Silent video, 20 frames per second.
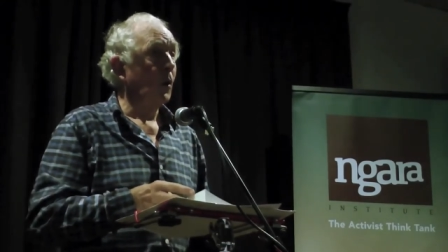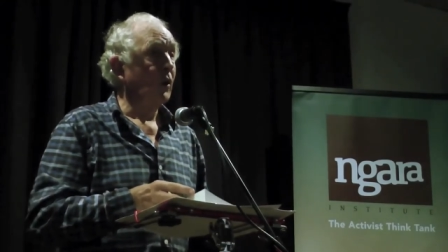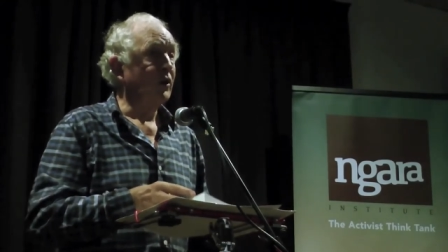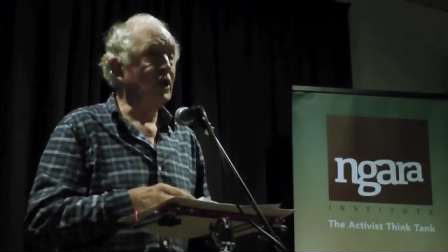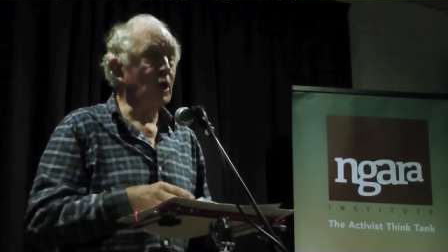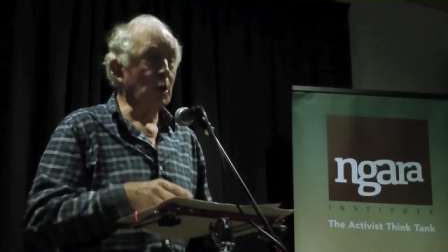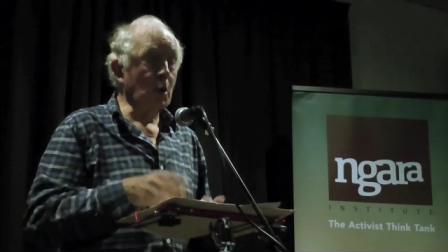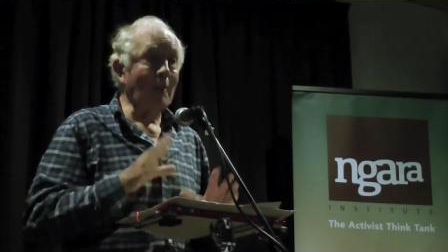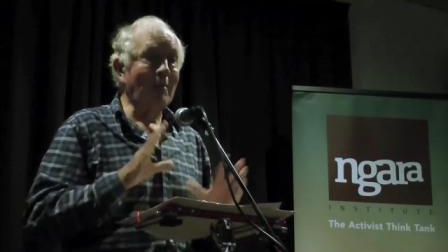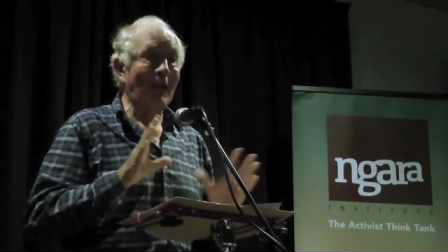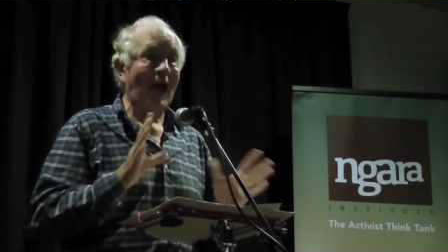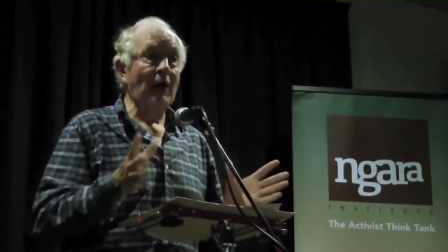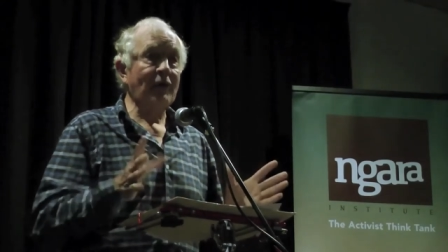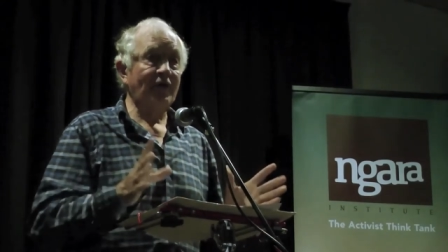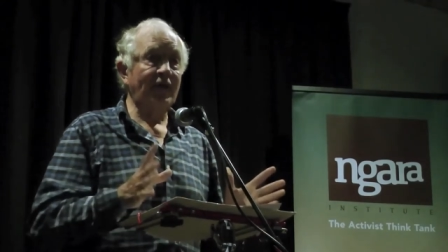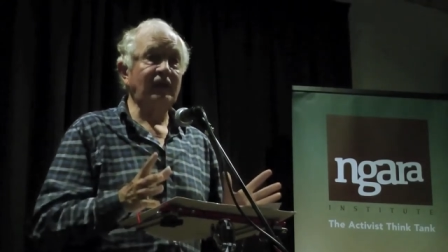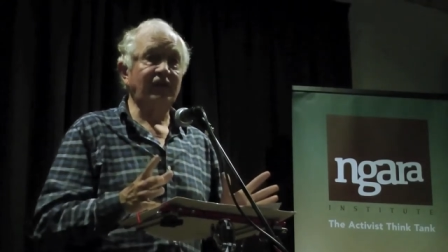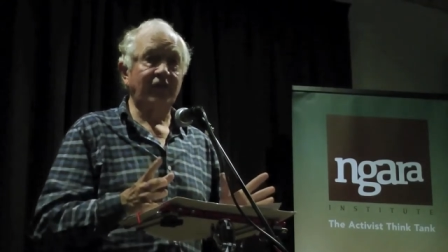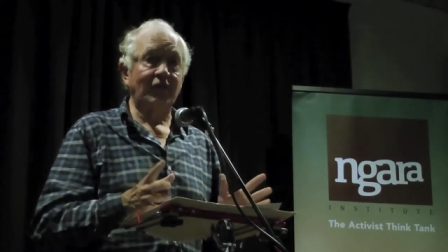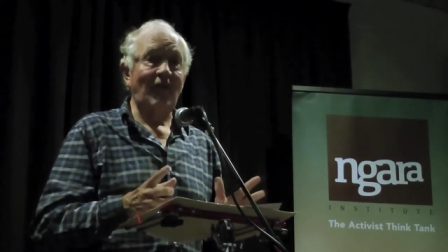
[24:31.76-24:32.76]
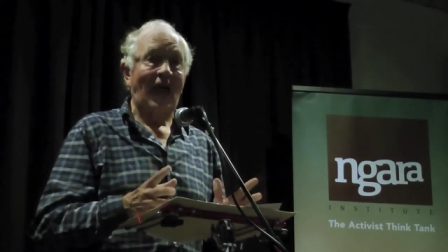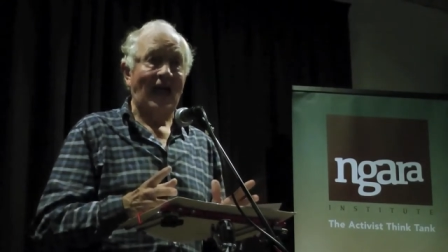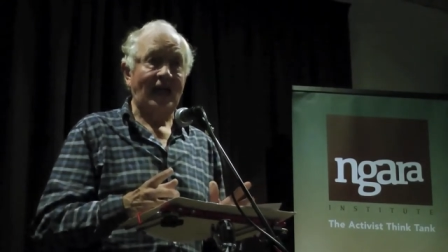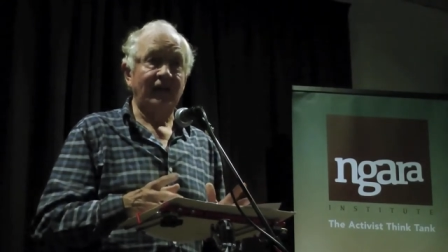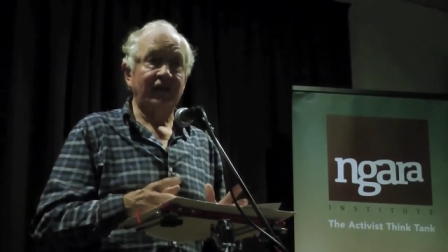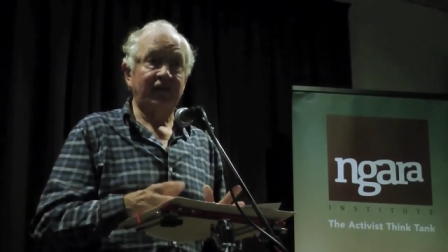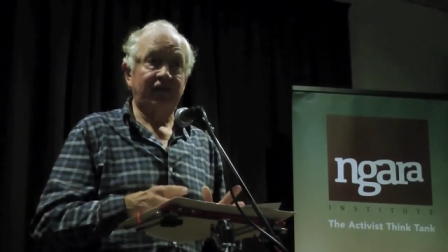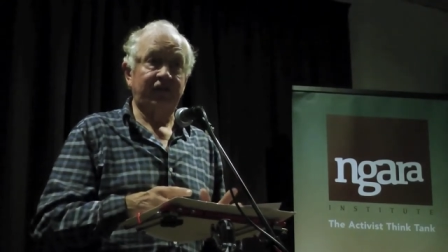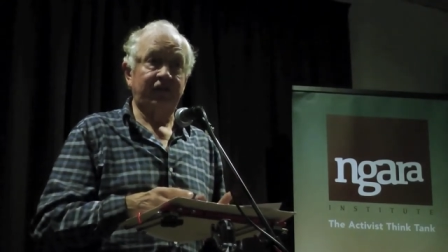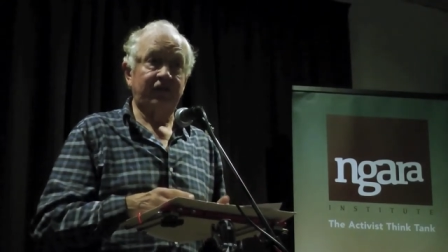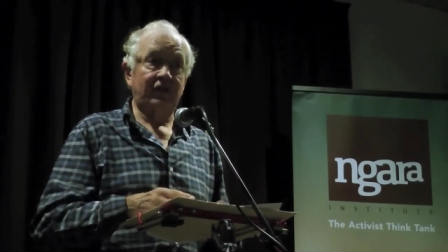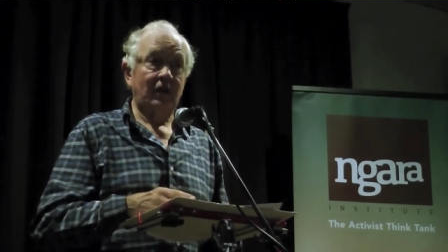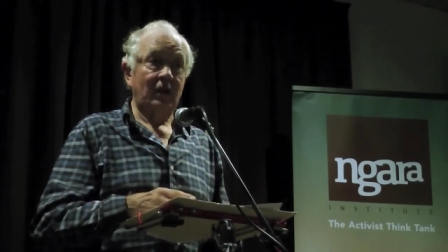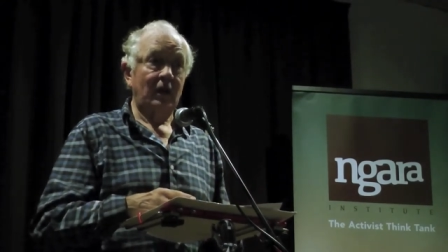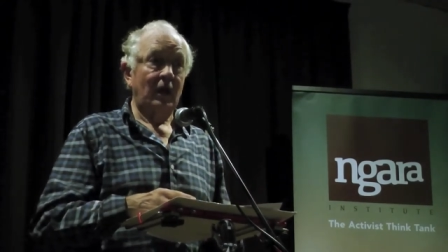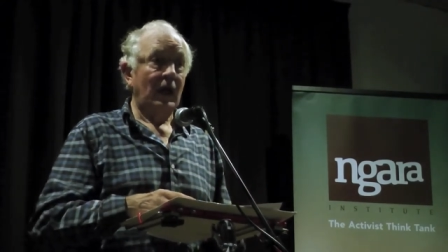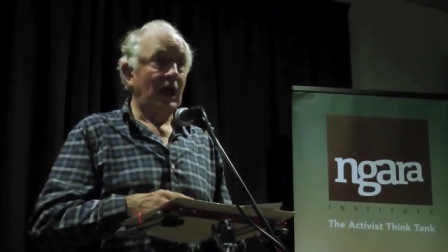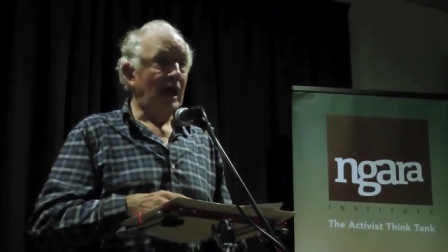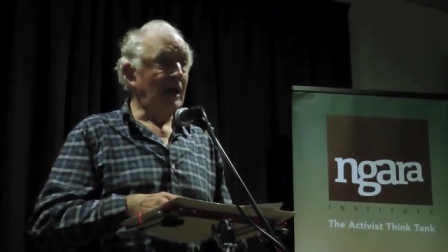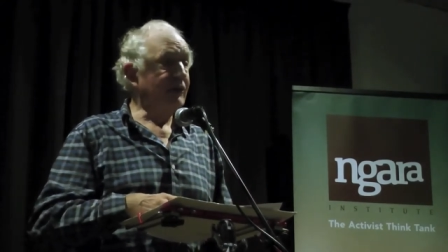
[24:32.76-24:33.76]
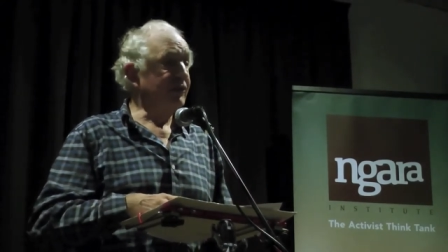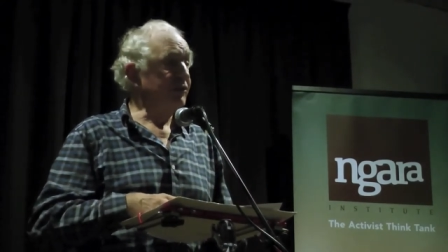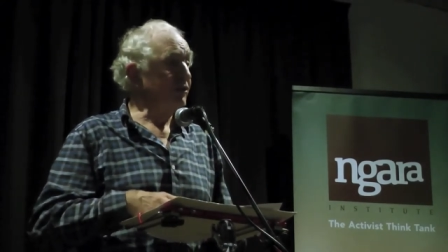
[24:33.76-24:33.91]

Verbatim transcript: knew about these events. And